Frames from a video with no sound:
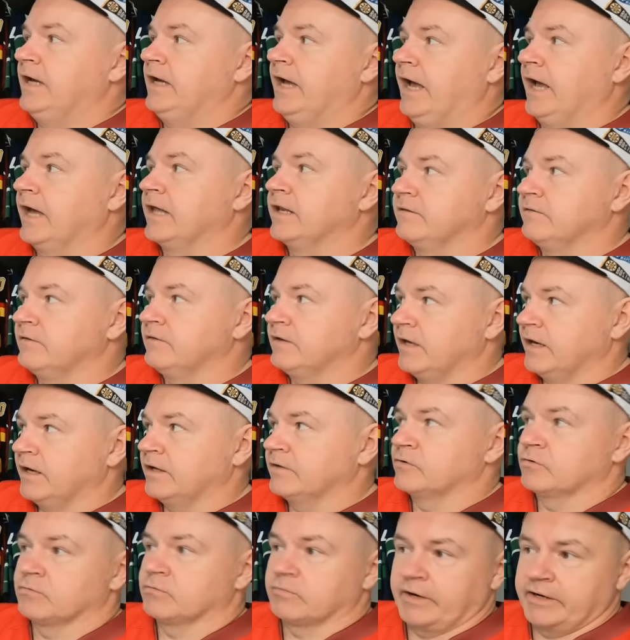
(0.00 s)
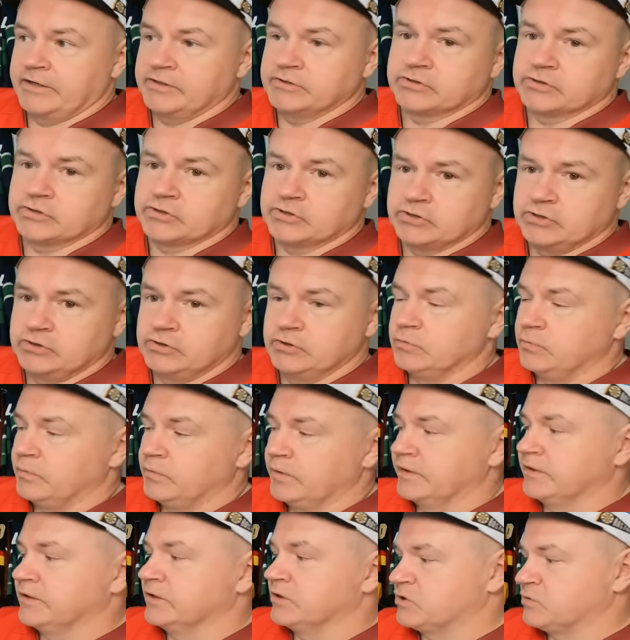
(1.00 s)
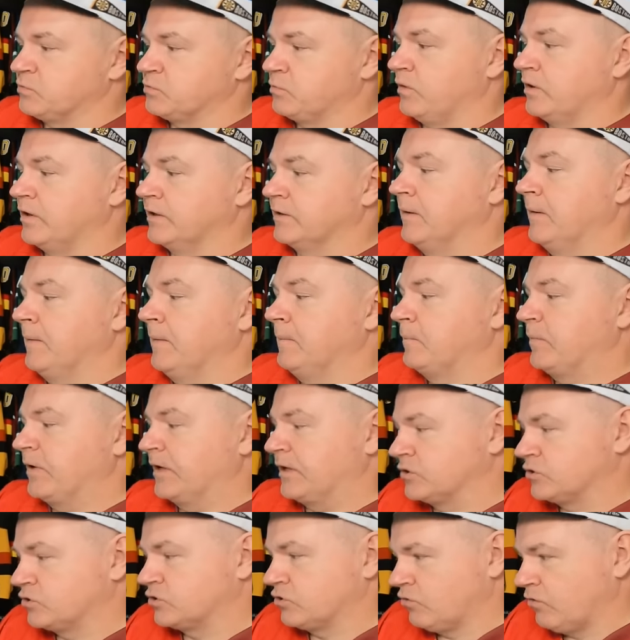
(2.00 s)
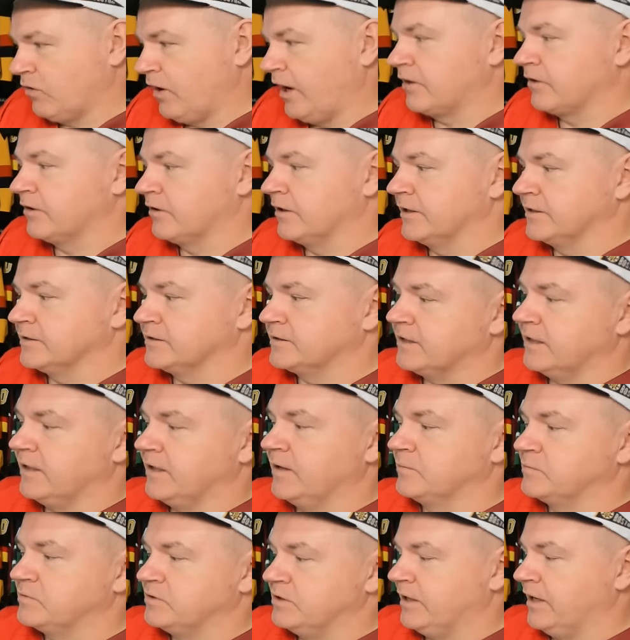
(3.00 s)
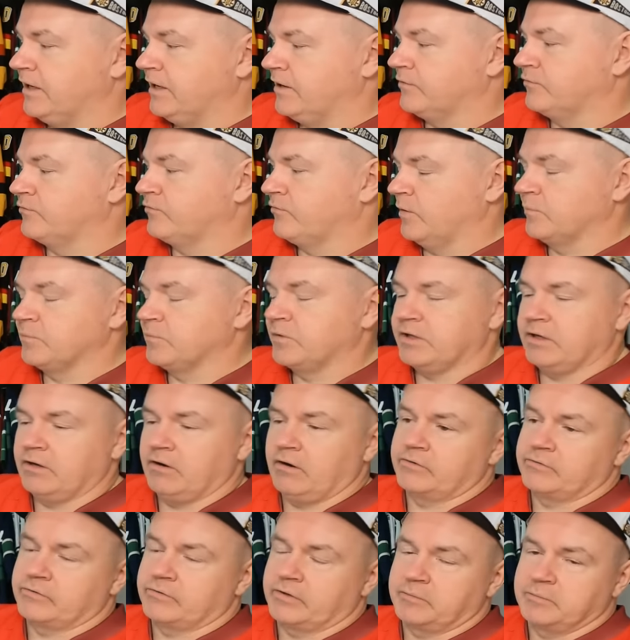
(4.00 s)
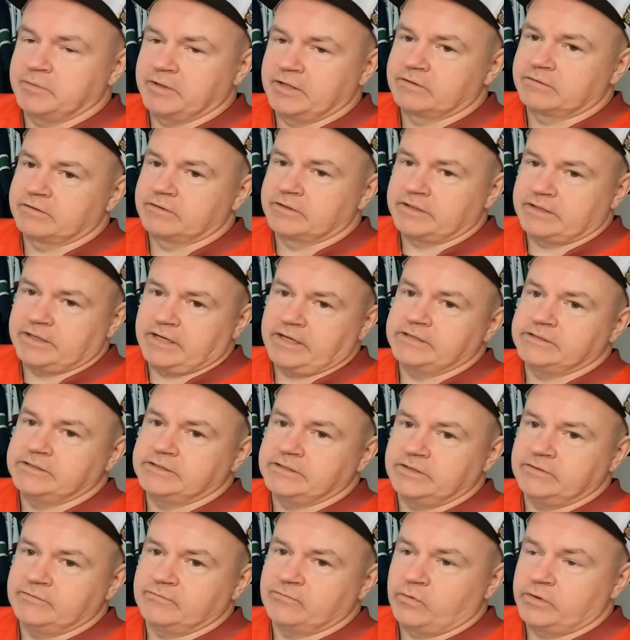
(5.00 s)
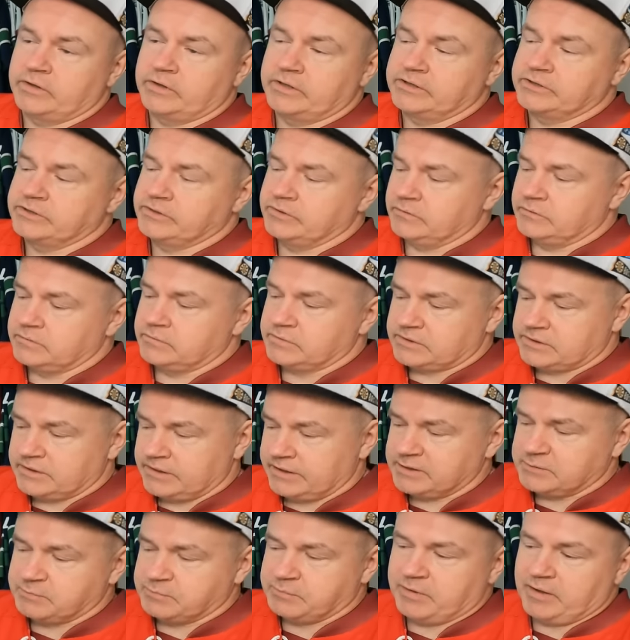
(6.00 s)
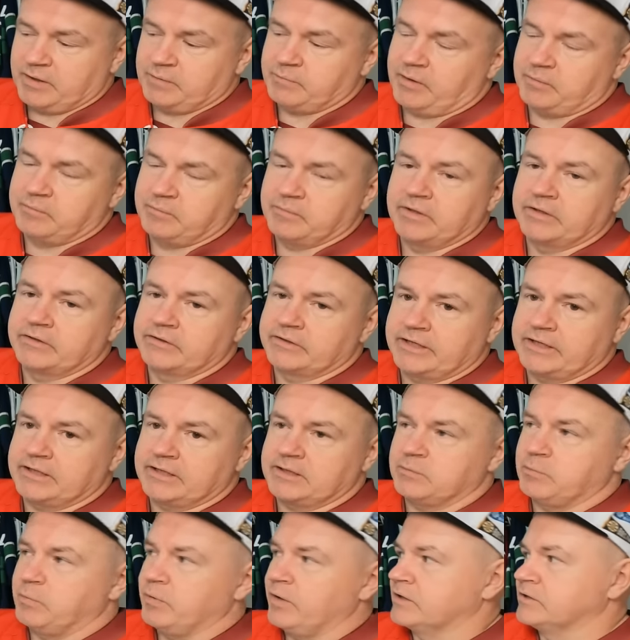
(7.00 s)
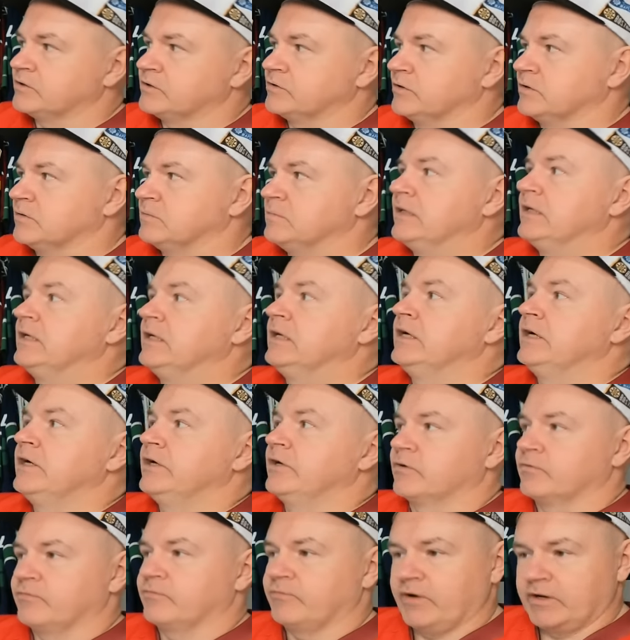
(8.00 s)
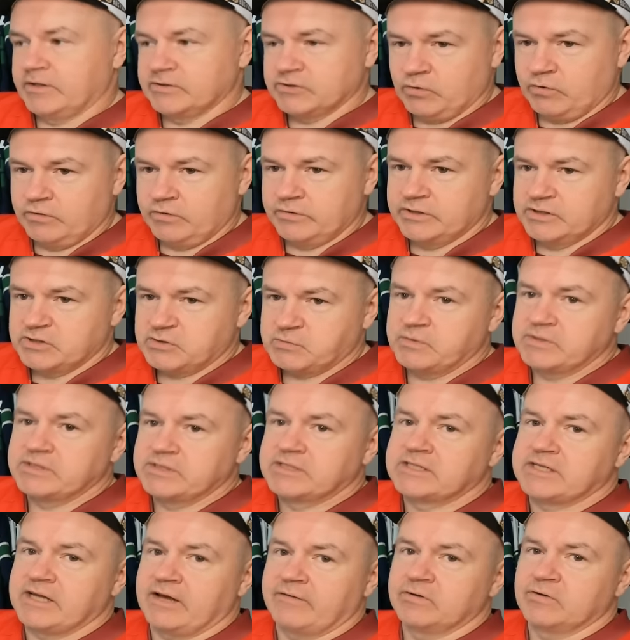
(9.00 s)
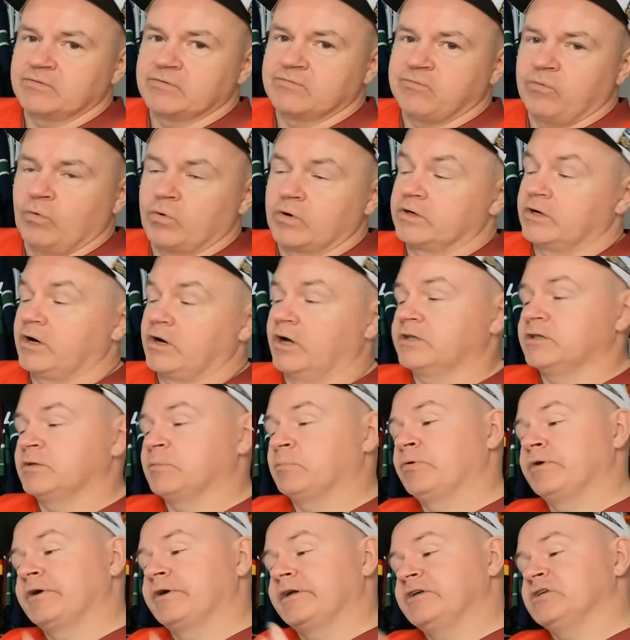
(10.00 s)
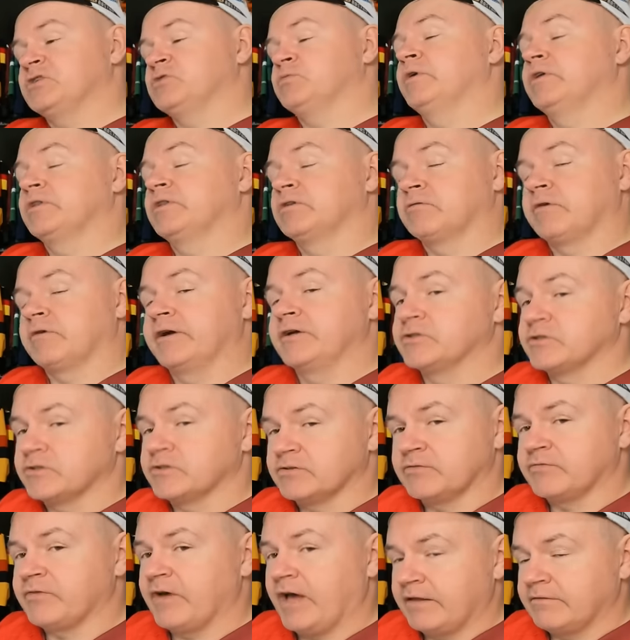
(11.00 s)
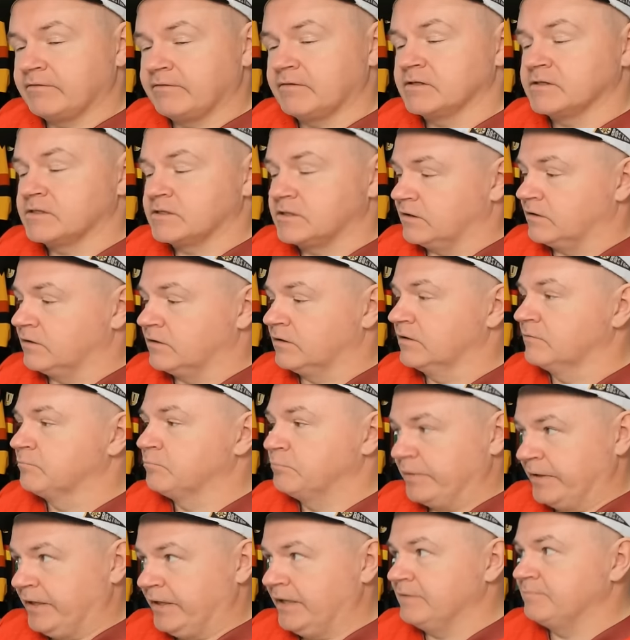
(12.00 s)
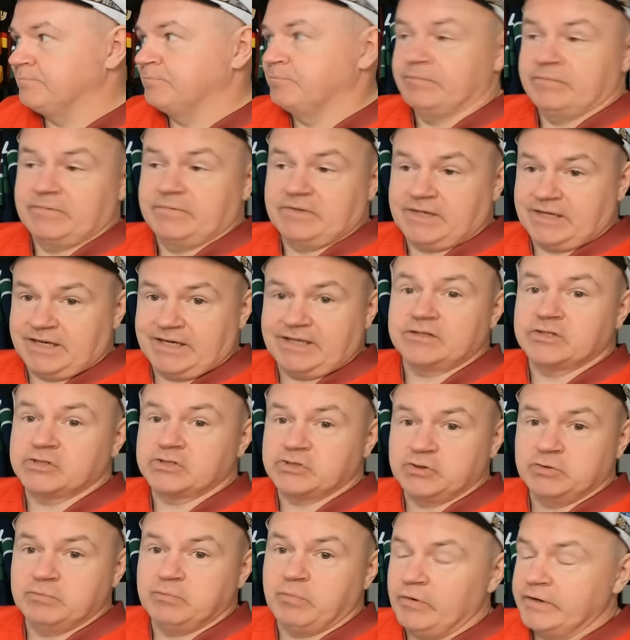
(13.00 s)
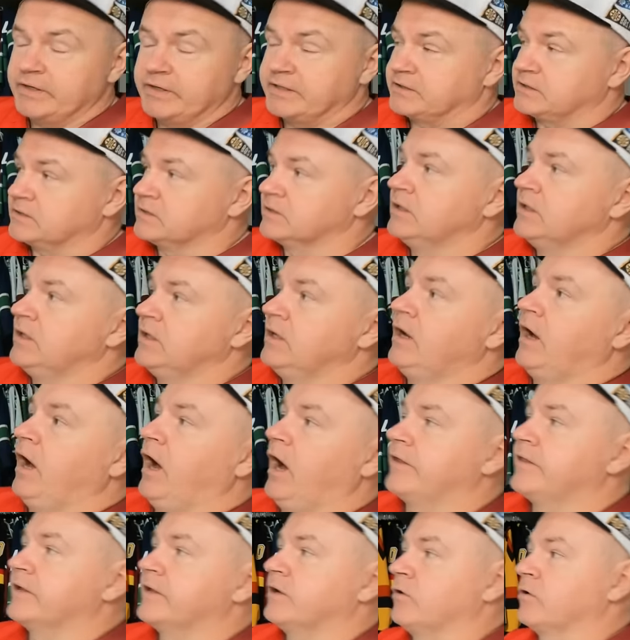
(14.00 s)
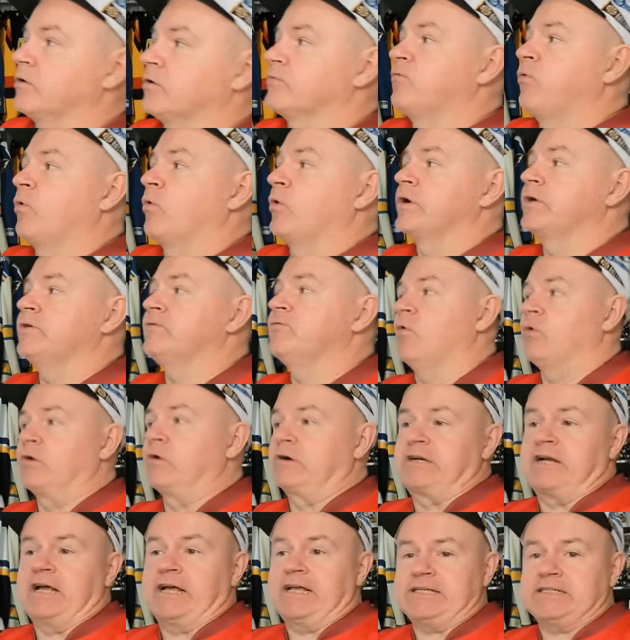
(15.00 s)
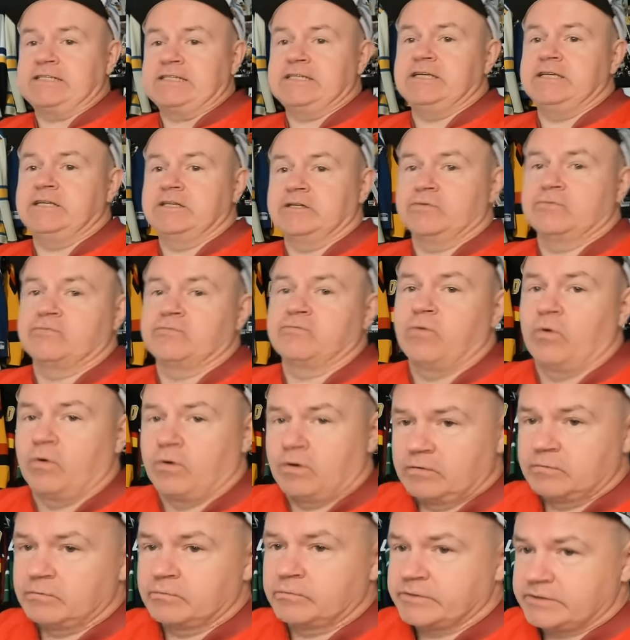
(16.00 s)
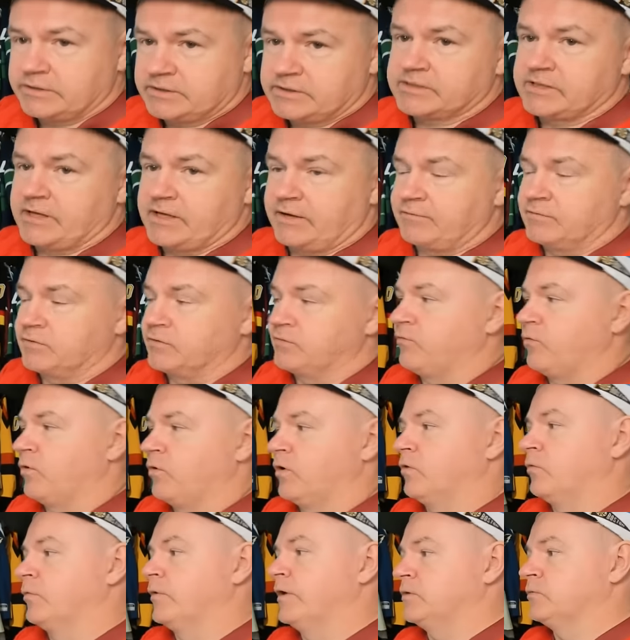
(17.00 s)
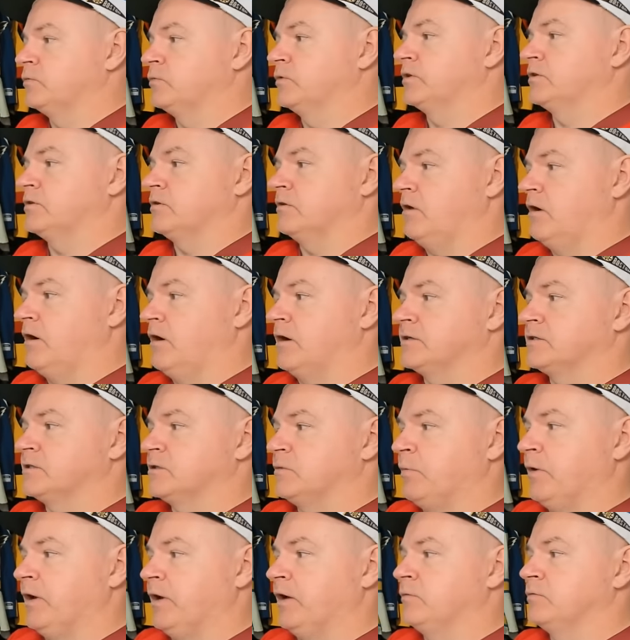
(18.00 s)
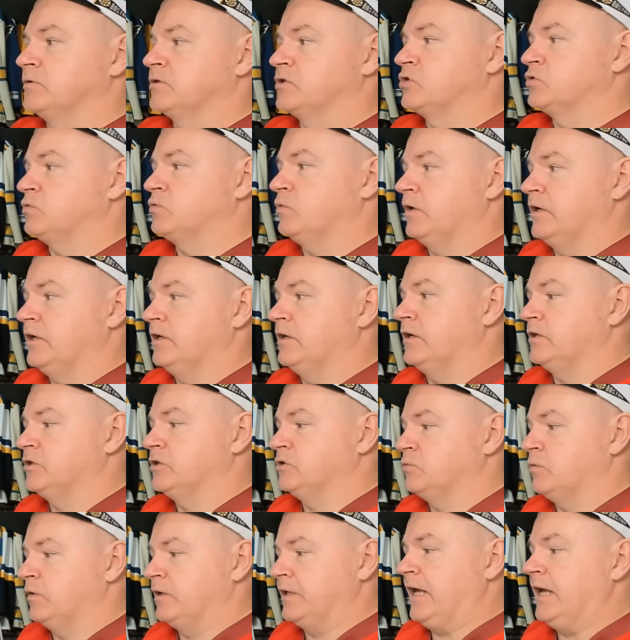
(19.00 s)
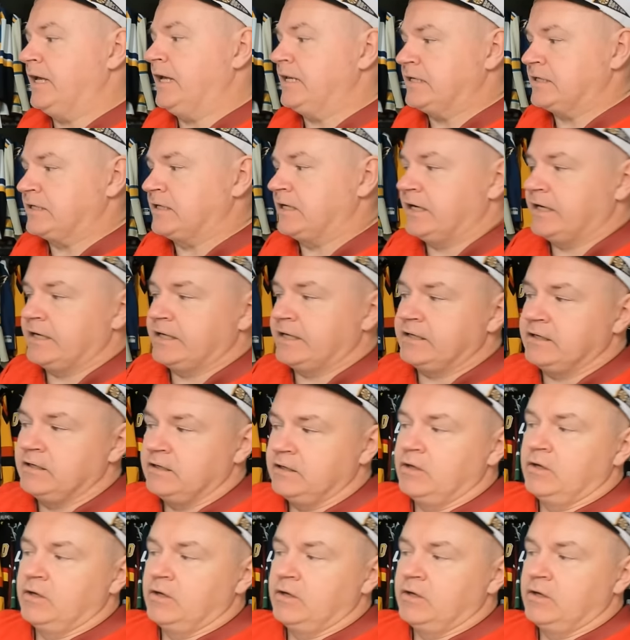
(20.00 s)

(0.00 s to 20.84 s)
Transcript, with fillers: And in the end, the Rangers do win this one because Kreider hits the empty net from K'Andre Miller at 1942. It was a nice play by Miller to get the puck to him. Your final score on this one, 7 to 4. Not the prettiest win the Rangers have had this year, but they get the two points. Uh, they go to 44 19 and 4 with the 7 to 4 win. With the loss, the Penguins 29 28 and 9.